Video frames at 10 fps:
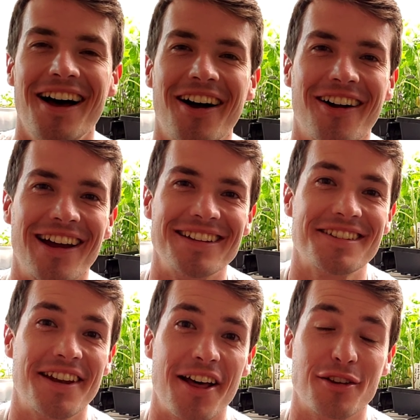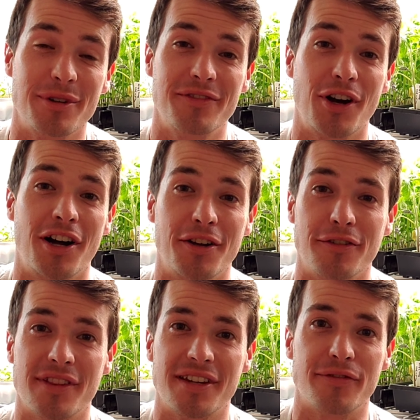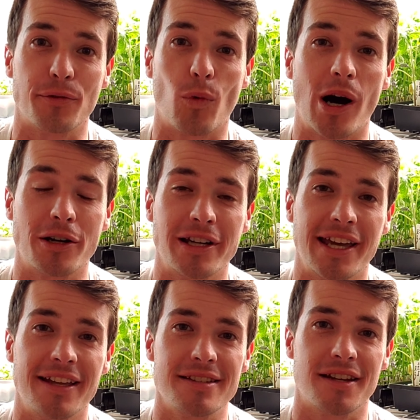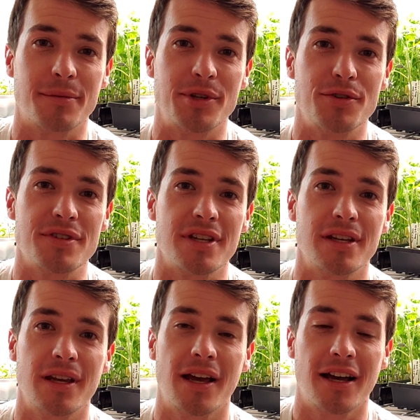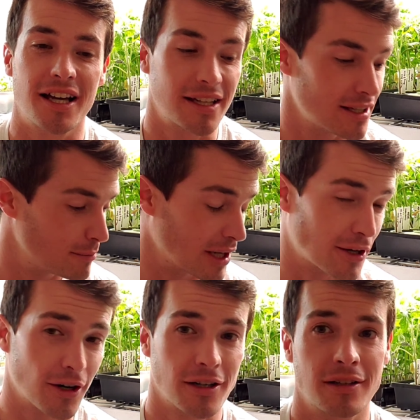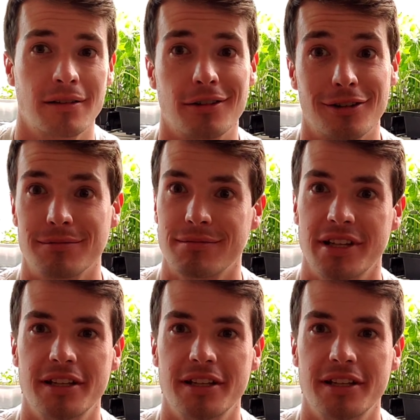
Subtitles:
All right, so now that we've gone over the different watering cans that I'm using in my garden, or